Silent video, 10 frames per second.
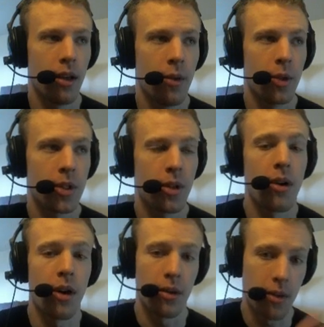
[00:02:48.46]
which there
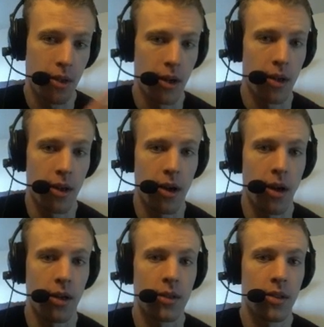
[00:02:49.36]
are. There are
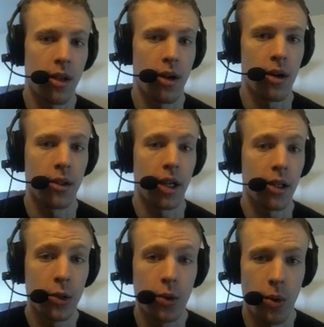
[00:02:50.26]
cards that are called
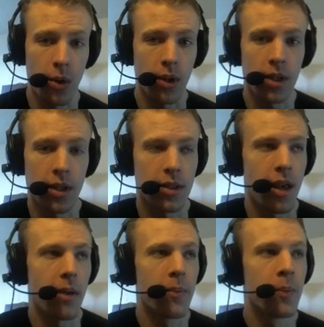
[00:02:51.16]
like Loot Hoarder that does
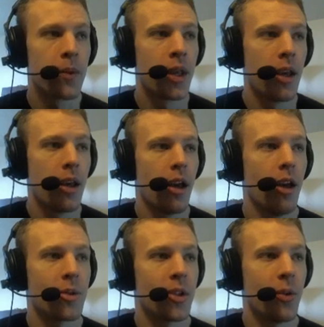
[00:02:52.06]
that.
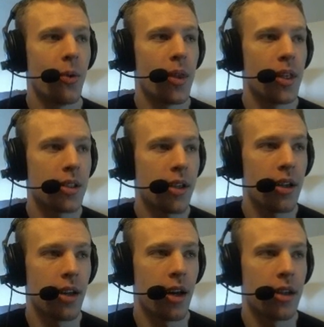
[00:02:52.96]
So when this guy
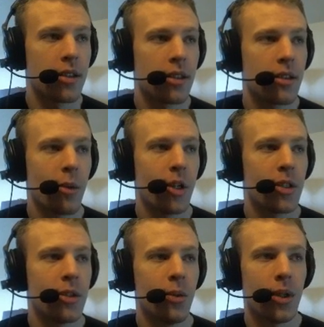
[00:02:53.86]
dies, summon a
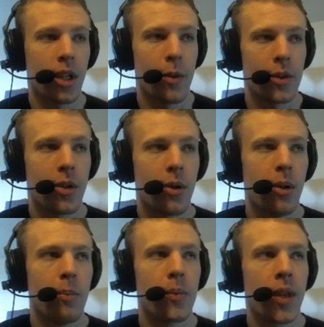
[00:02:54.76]
2/1 damaged
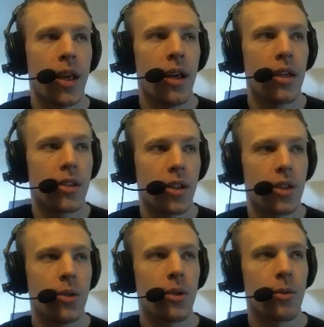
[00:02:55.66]
golem. So the
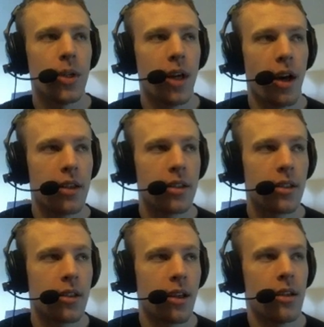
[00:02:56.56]
2/3
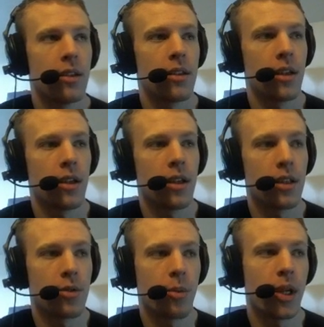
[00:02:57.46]
dies, and
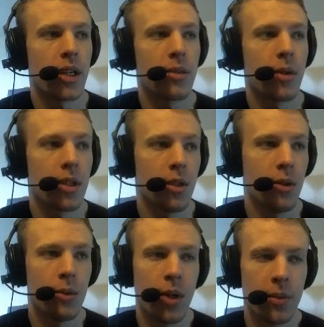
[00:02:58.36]
he's replaced with a
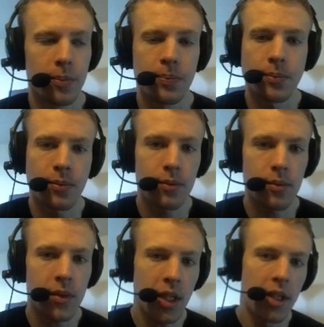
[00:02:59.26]
2/1.
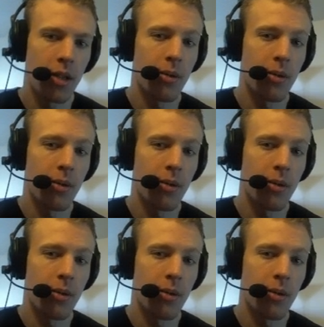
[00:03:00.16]
Now the